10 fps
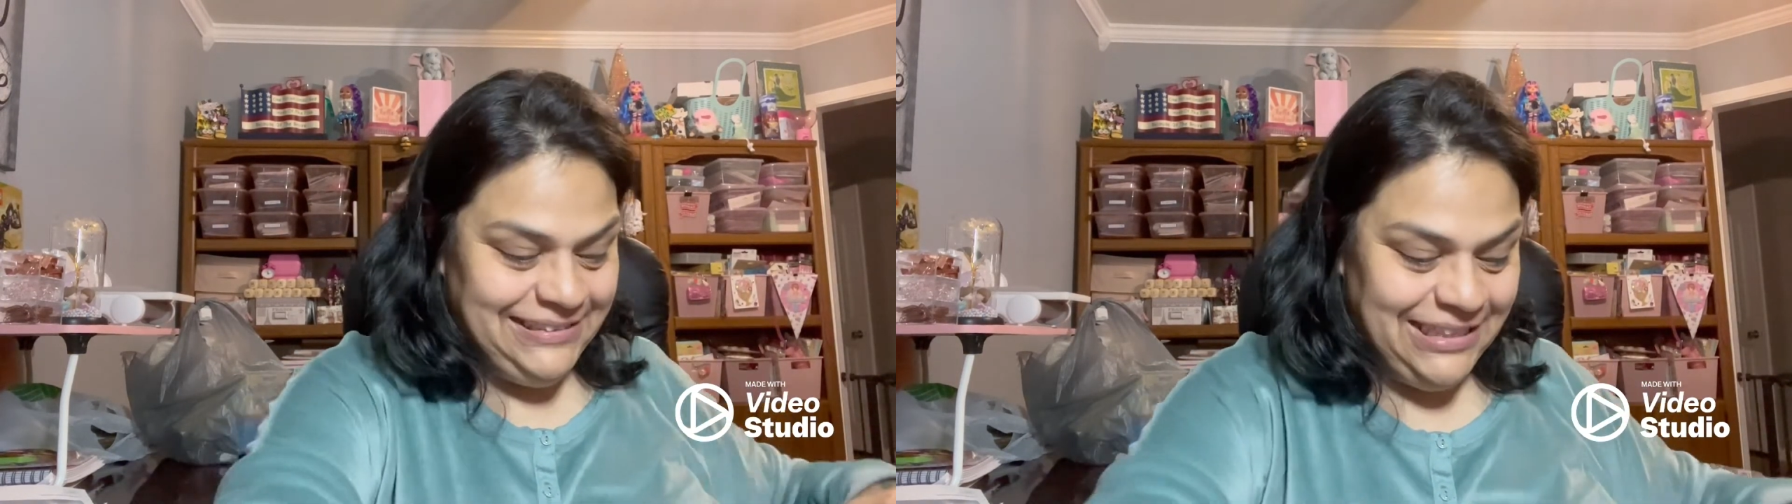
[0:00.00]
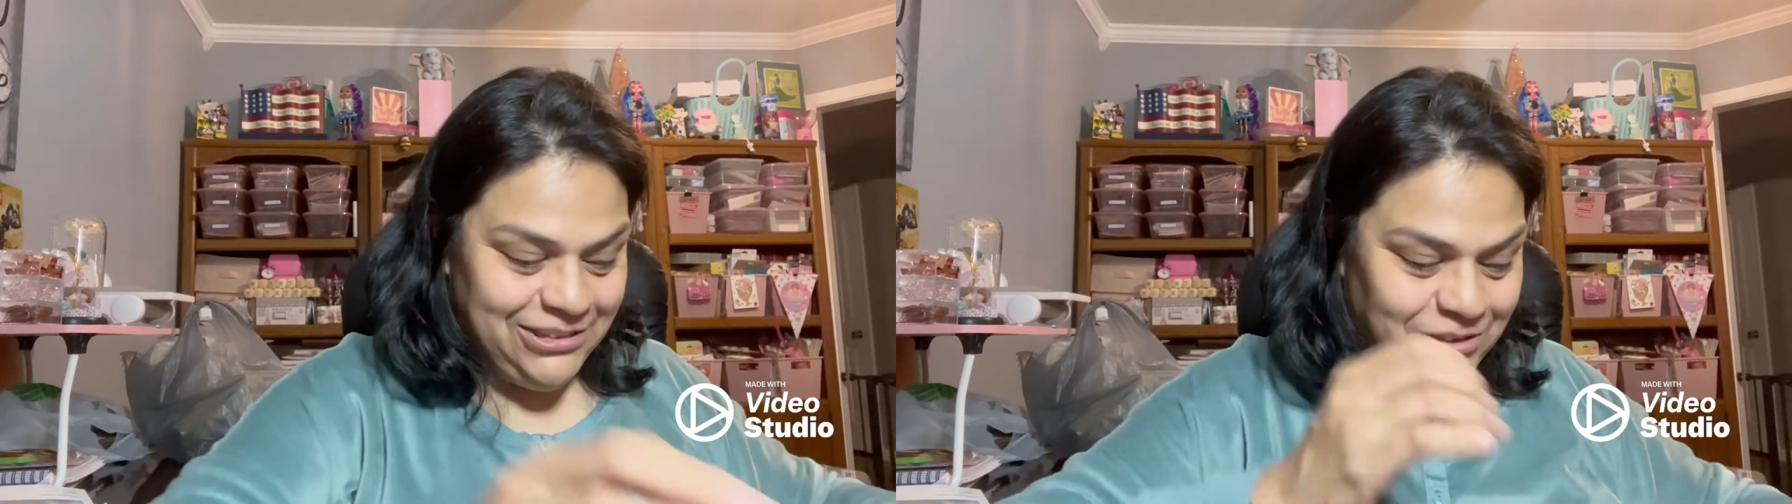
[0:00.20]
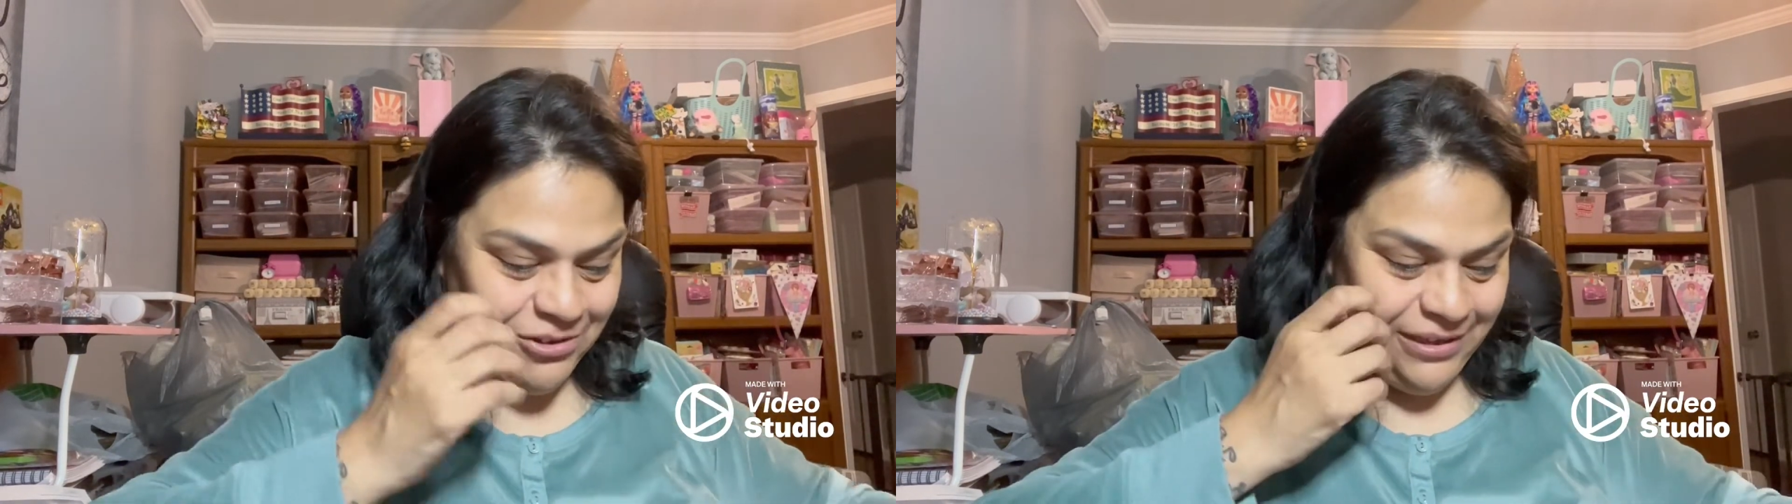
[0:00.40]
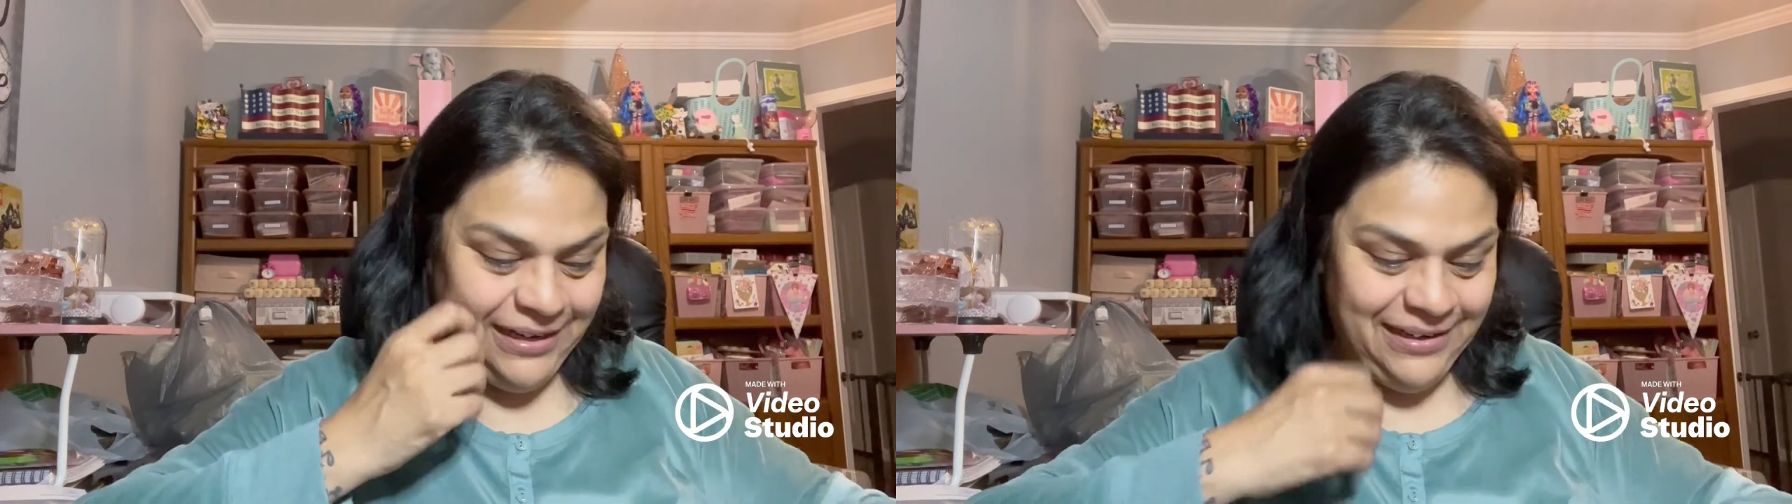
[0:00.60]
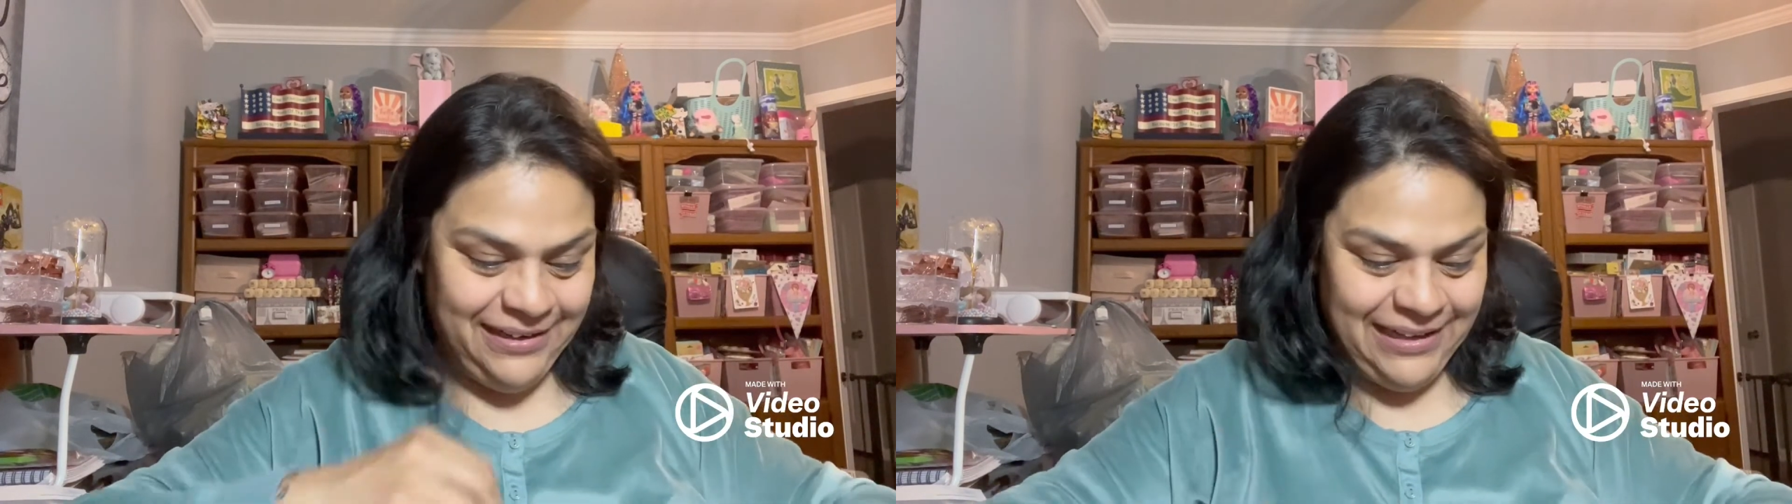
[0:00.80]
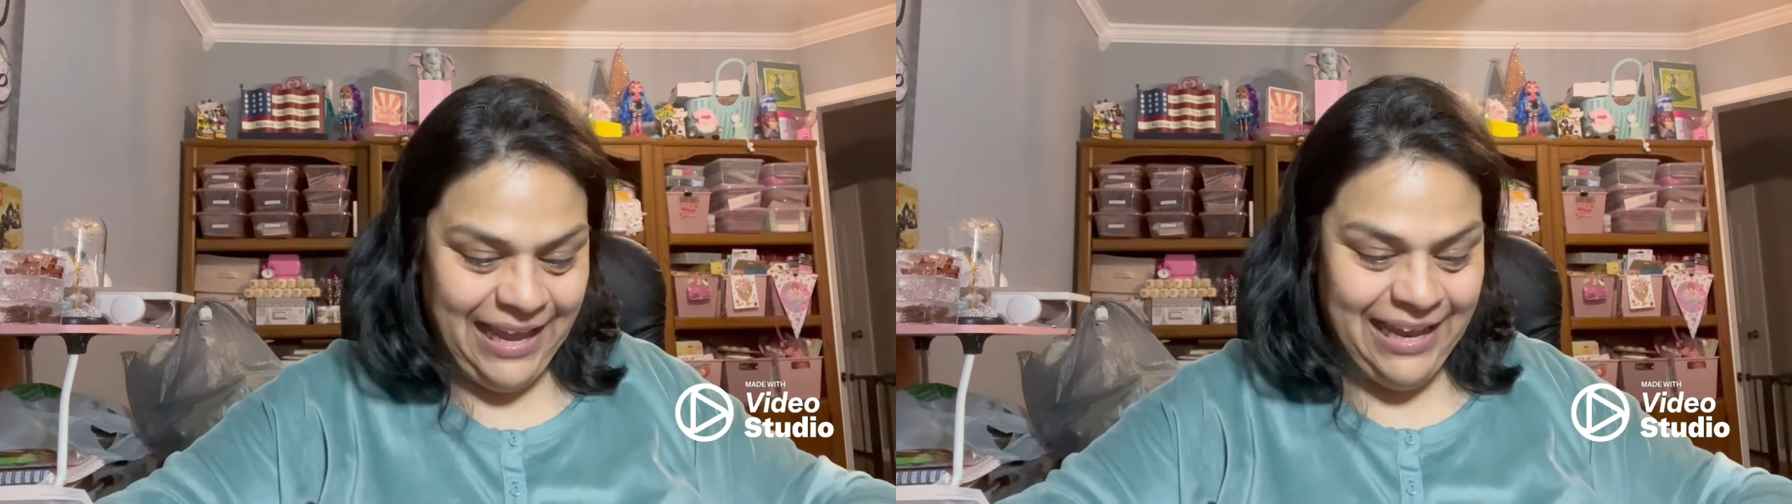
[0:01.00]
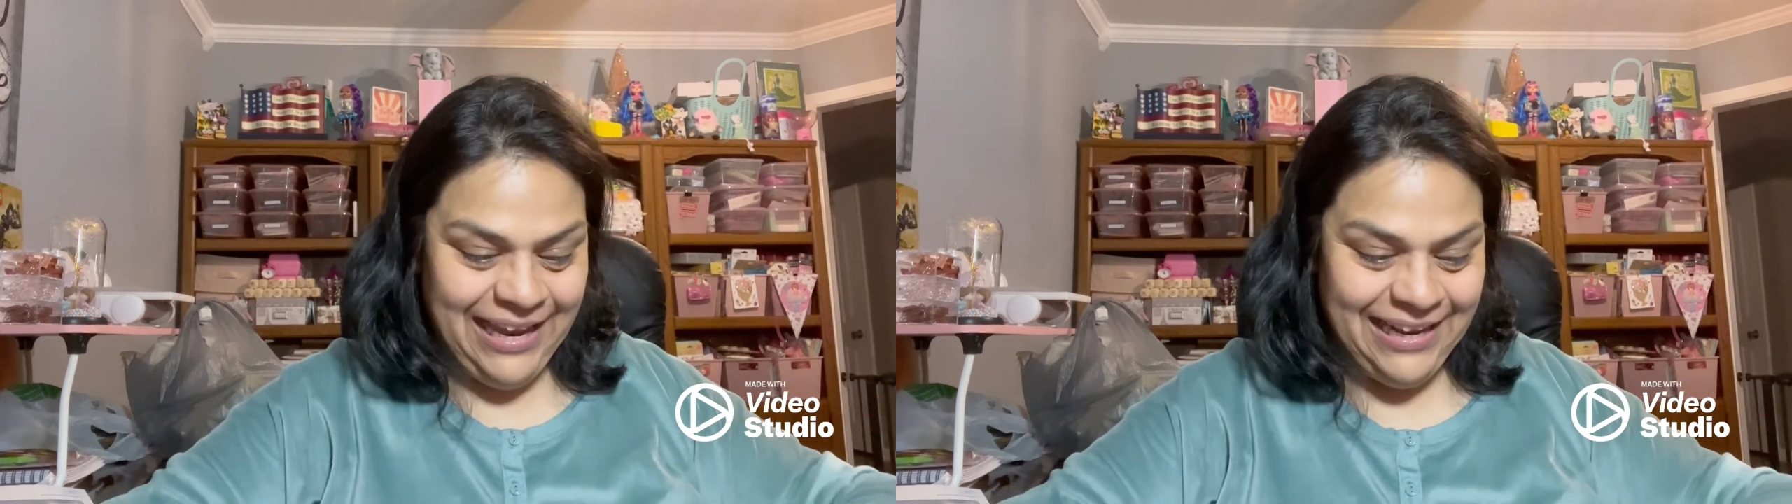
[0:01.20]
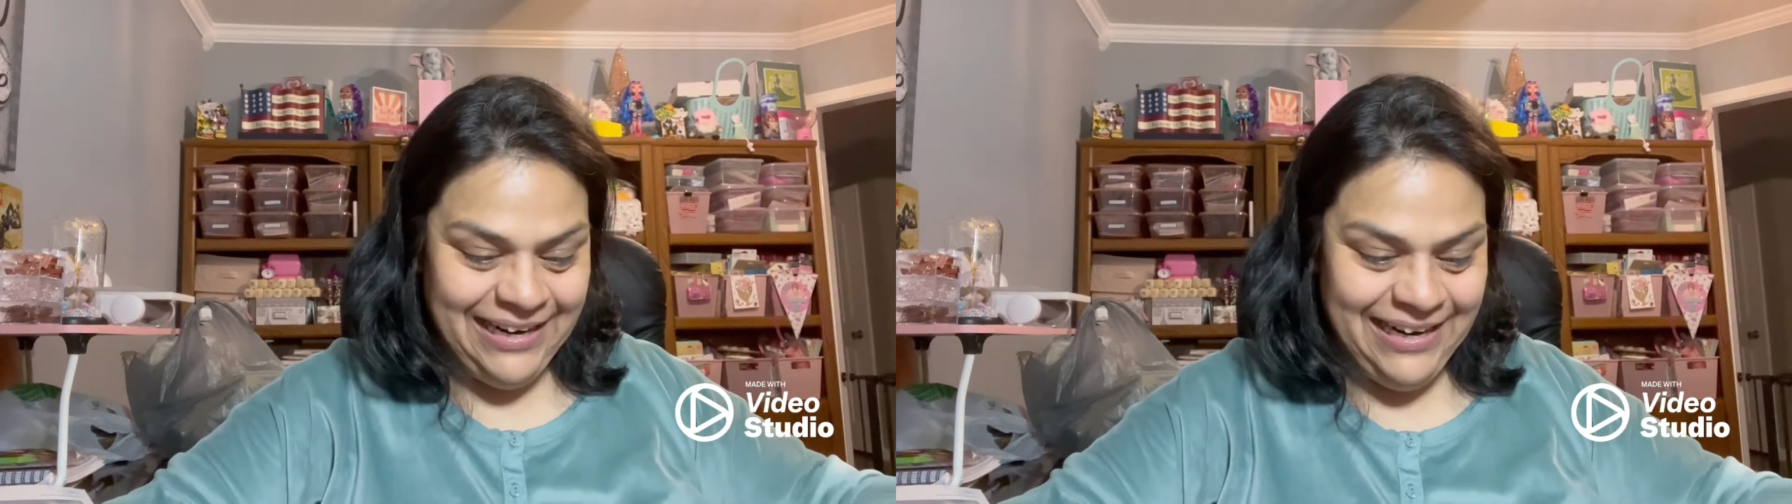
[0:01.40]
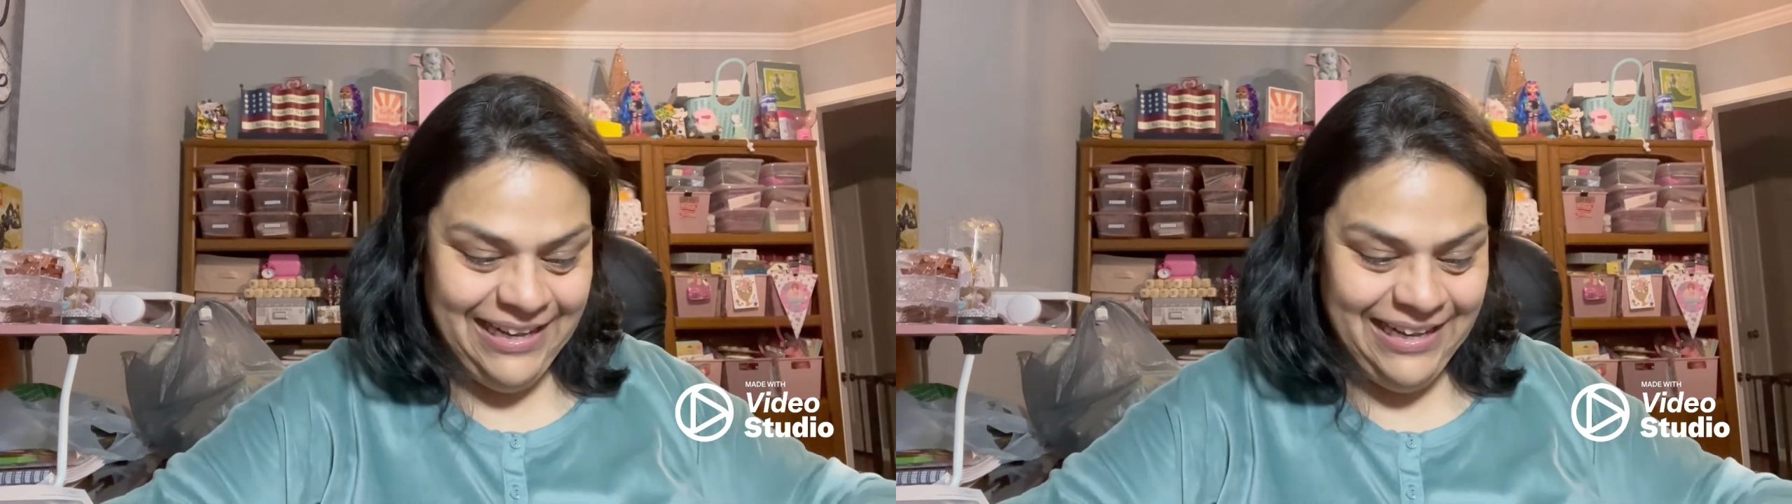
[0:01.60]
yesterday, and